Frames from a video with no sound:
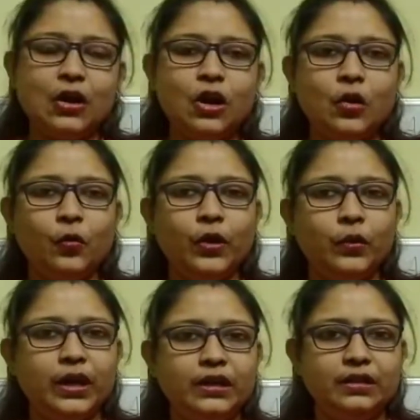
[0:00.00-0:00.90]
Hello
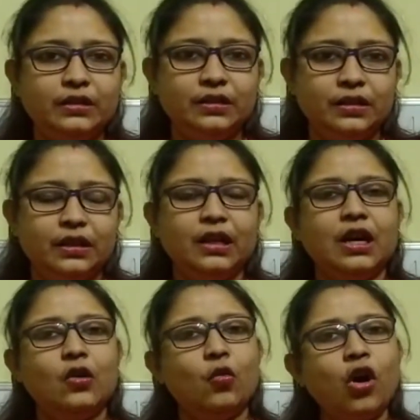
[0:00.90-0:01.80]
everyone,
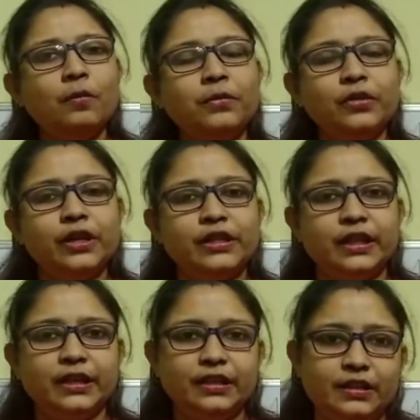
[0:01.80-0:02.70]
a warm
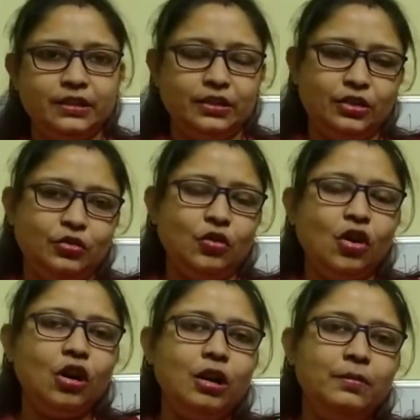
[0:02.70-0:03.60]
greetings to
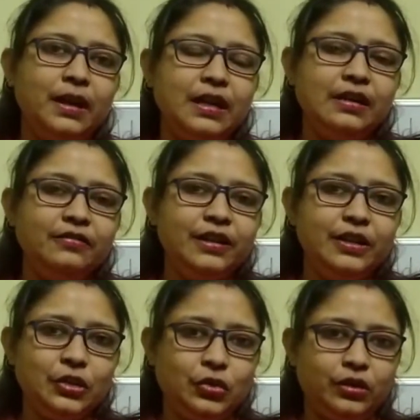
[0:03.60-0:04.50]
all my
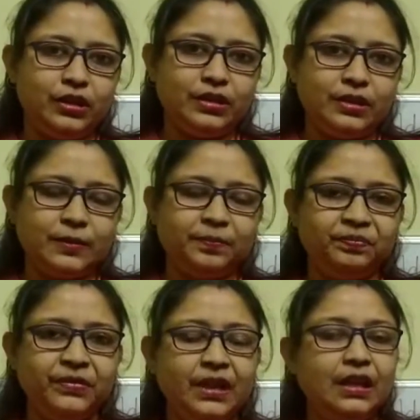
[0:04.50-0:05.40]
lovely students.
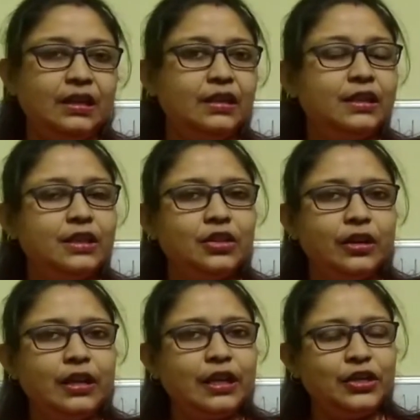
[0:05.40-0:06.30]
This is your
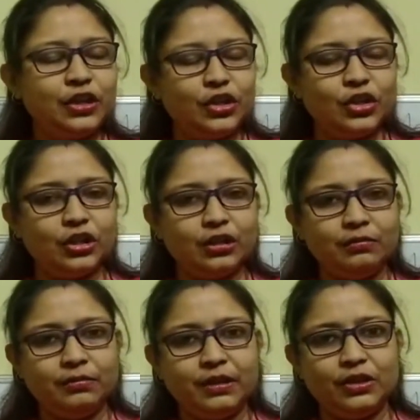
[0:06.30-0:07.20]
English teacher
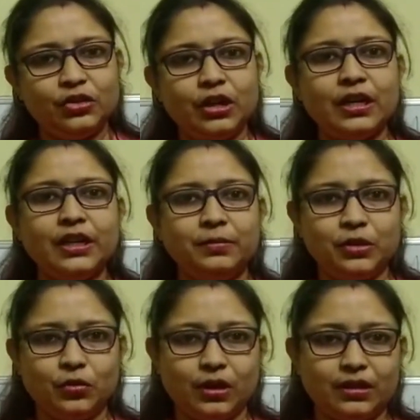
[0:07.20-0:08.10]
Mrs. Janaki
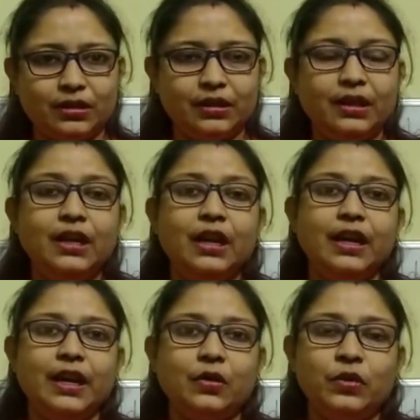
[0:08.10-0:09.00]
Biswas
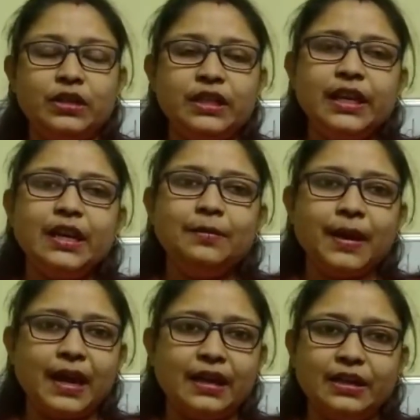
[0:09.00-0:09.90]
and I am once again
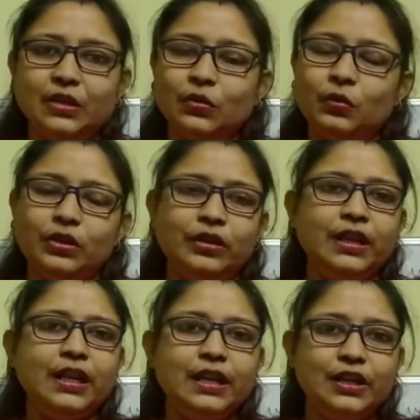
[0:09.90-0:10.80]
back with your
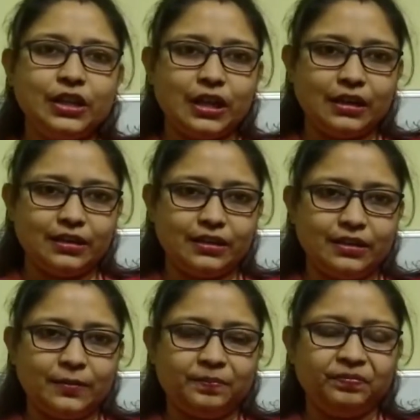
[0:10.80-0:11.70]
English
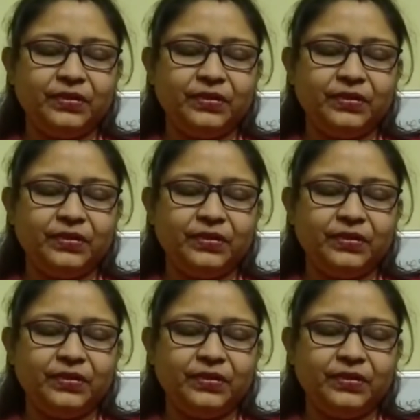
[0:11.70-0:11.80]
classes.